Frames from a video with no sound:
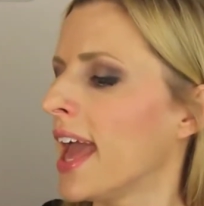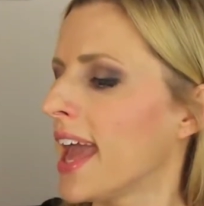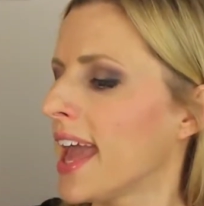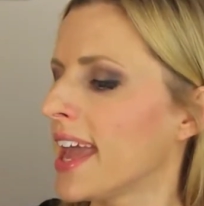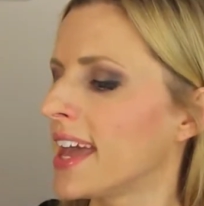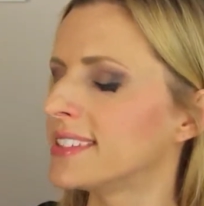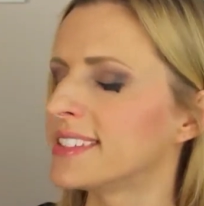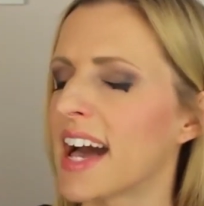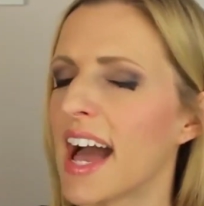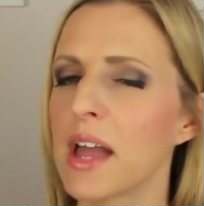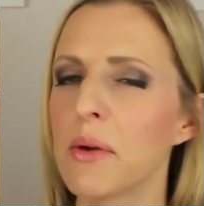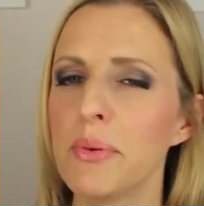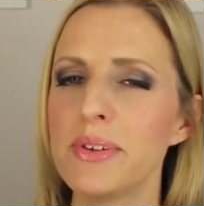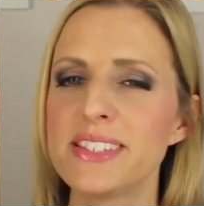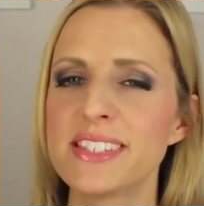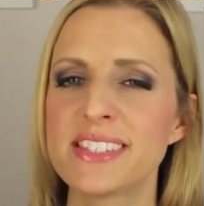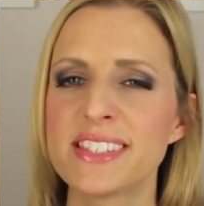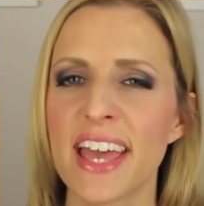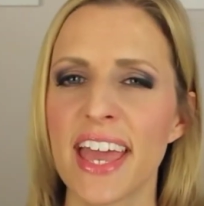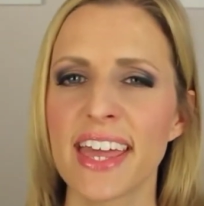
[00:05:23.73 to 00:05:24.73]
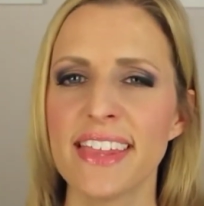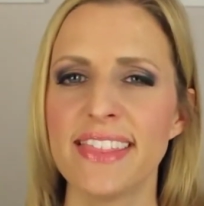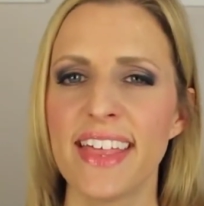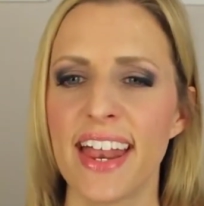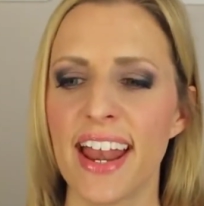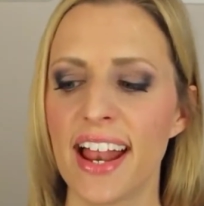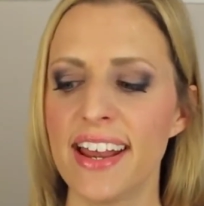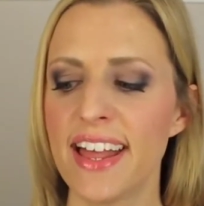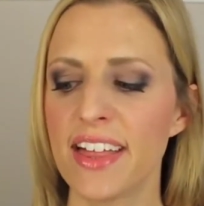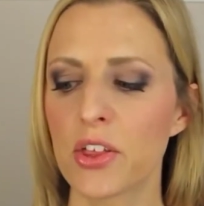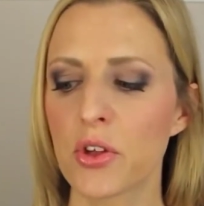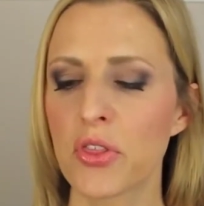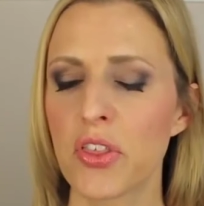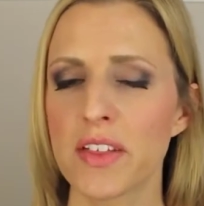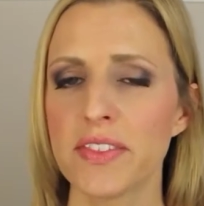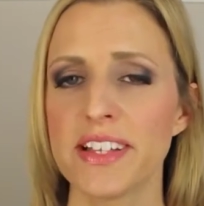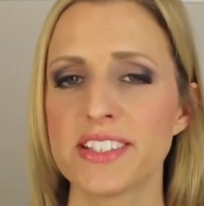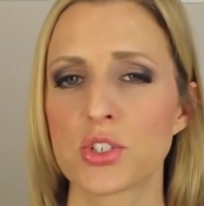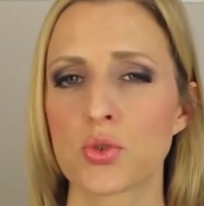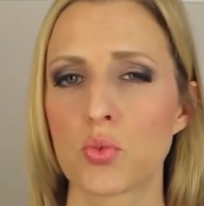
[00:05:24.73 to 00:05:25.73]
And I would say that another
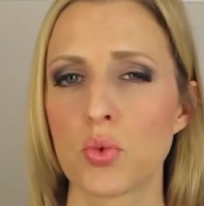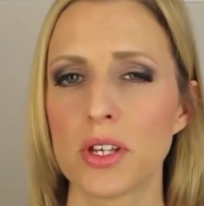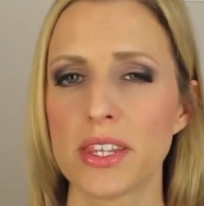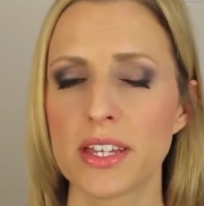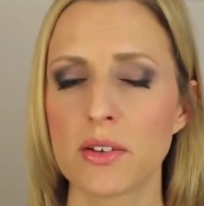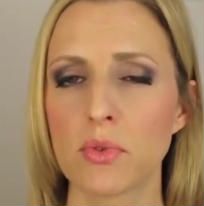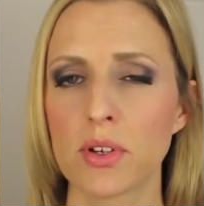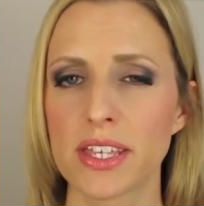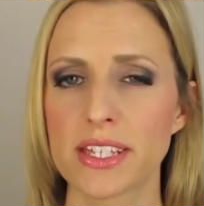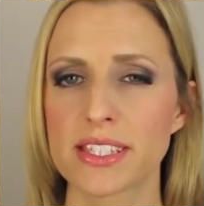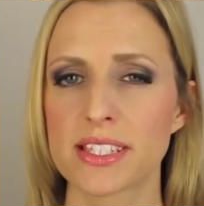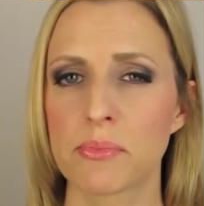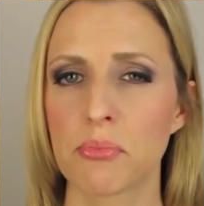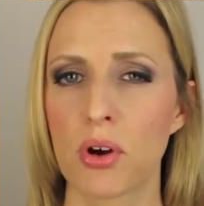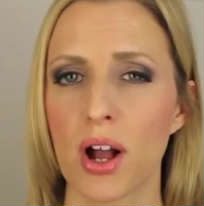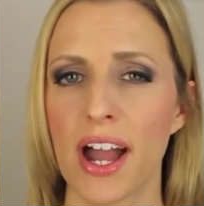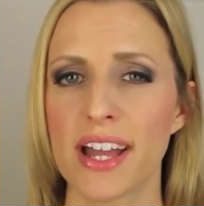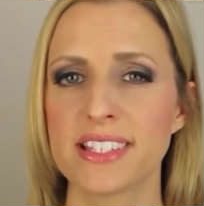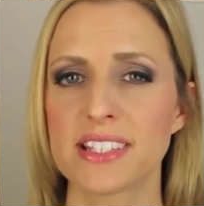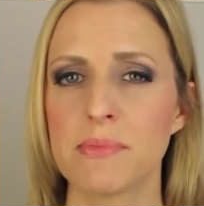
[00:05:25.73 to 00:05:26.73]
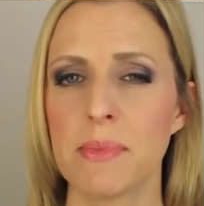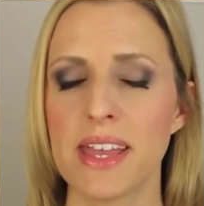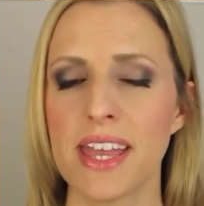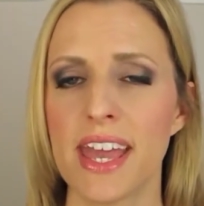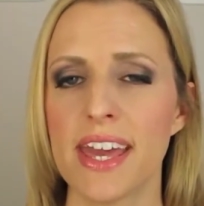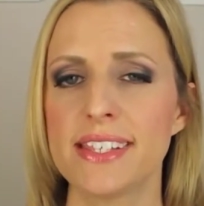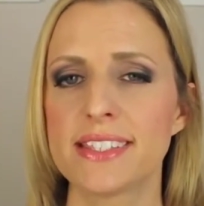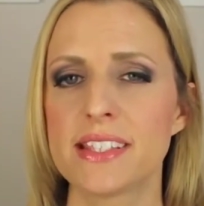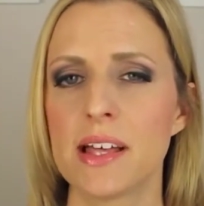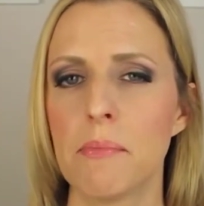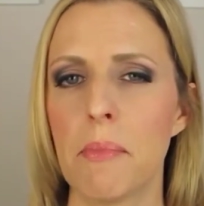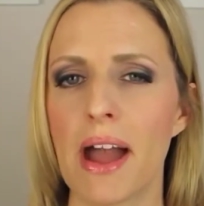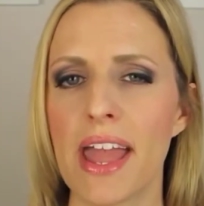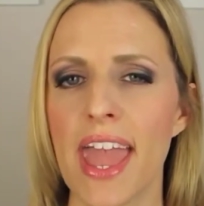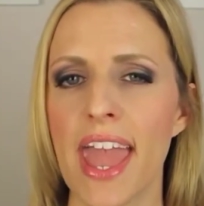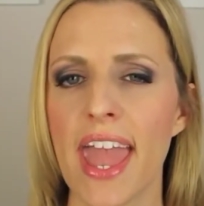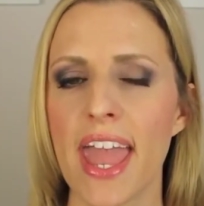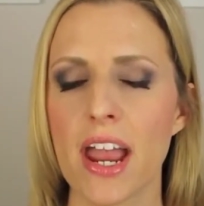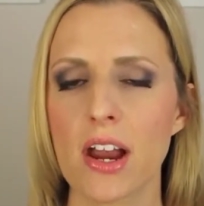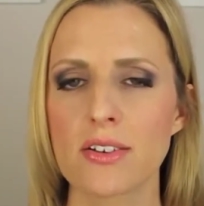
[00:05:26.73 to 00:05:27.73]
thing that's really surprised me is that my
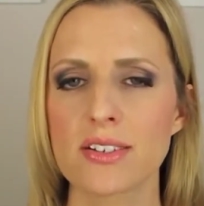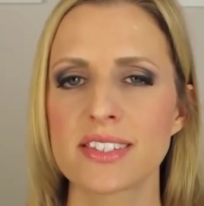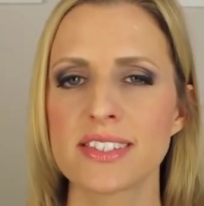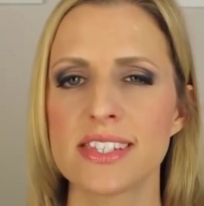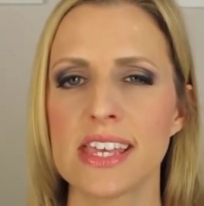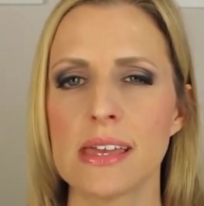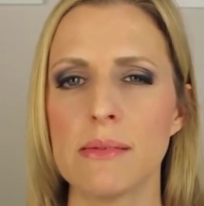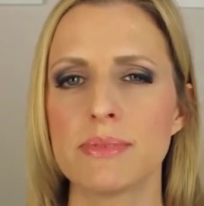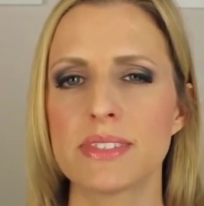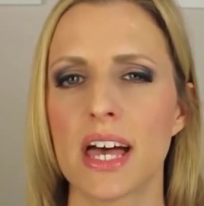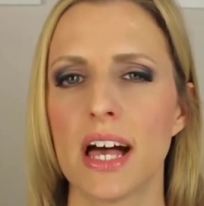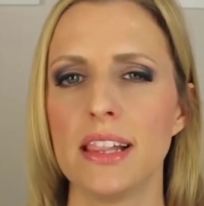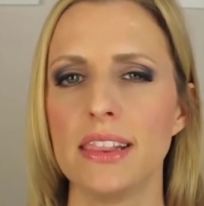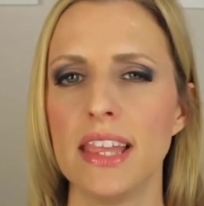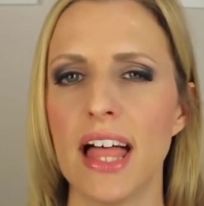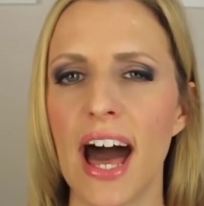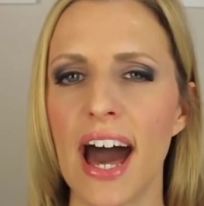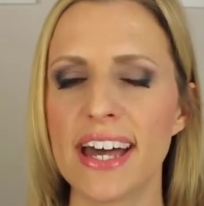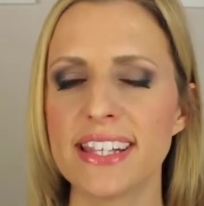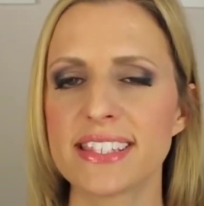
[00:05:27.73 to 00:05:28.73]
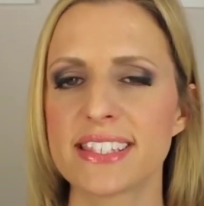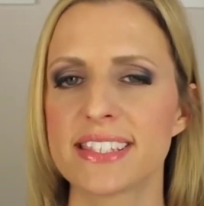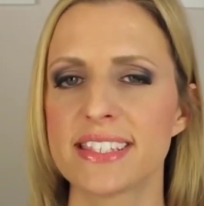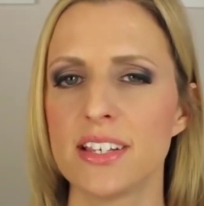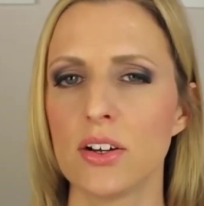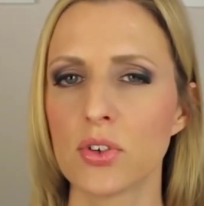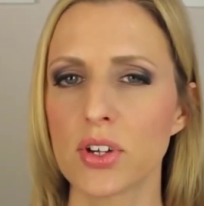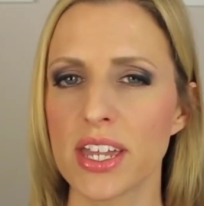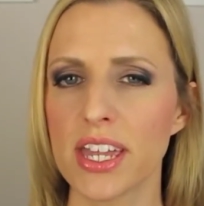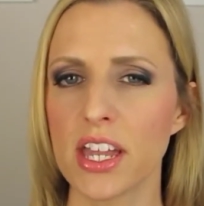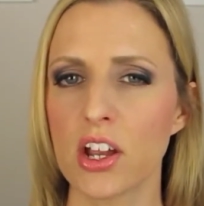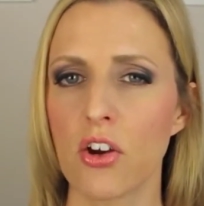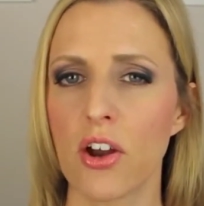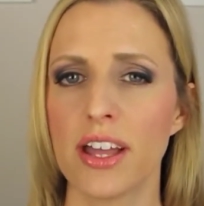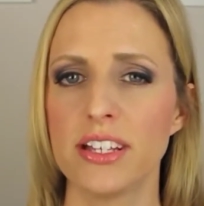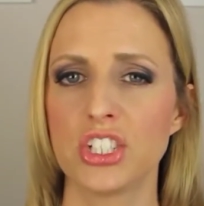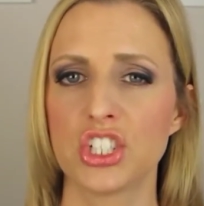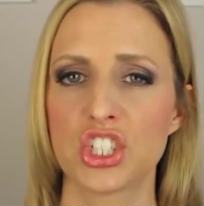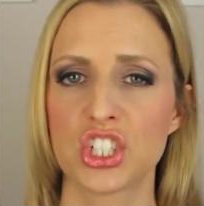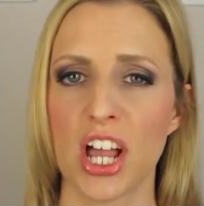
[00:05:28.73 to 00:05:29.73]
hair seems a lot silkier
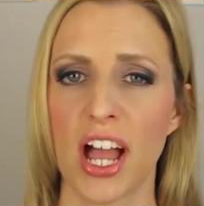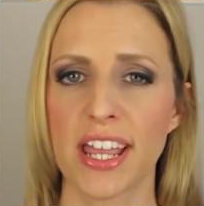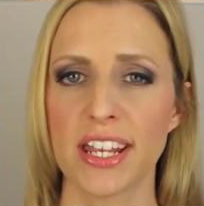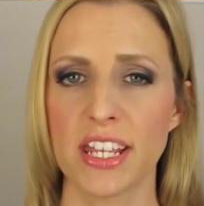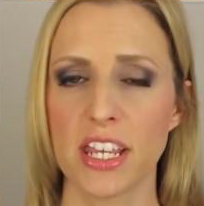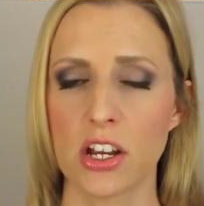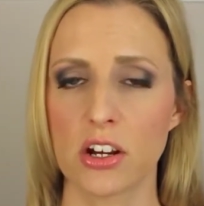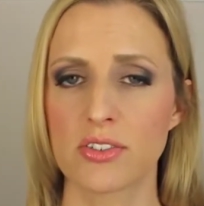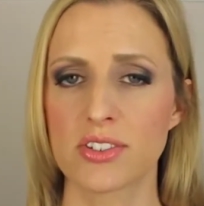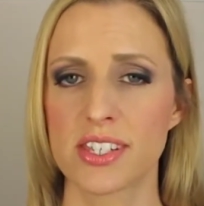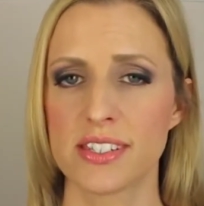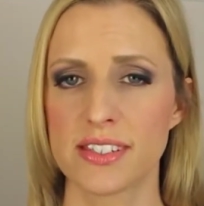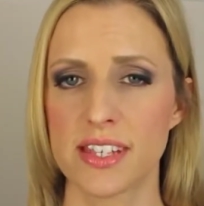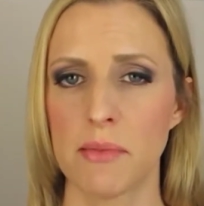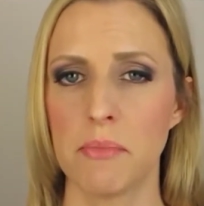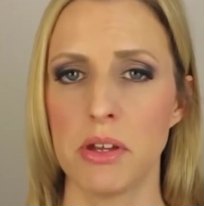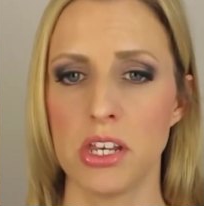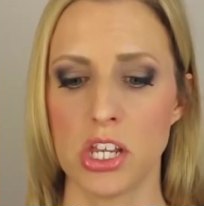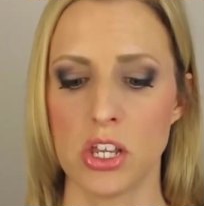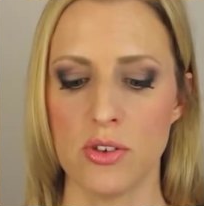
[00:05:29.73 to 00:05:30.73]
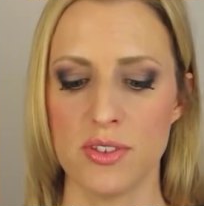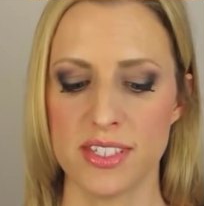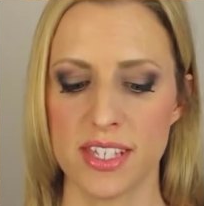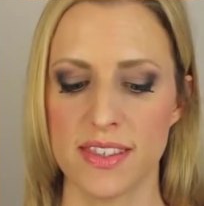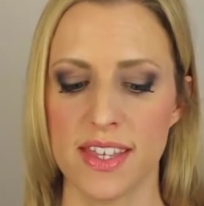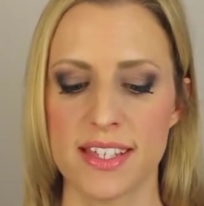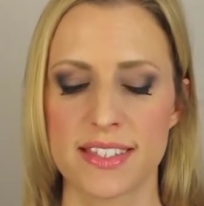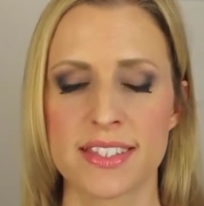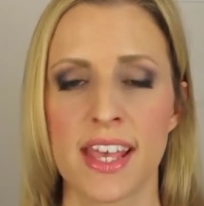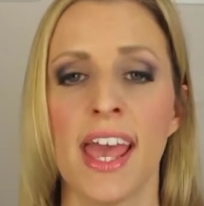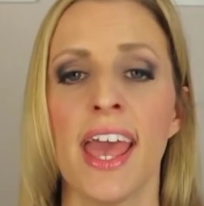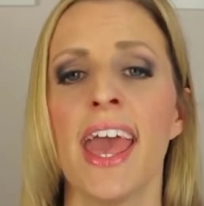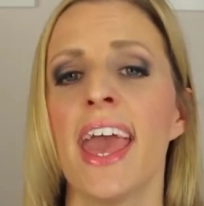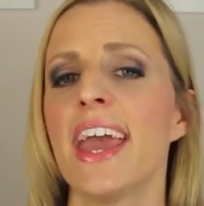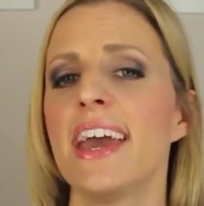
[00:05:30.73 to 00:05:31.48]
and shinier since I've been using this.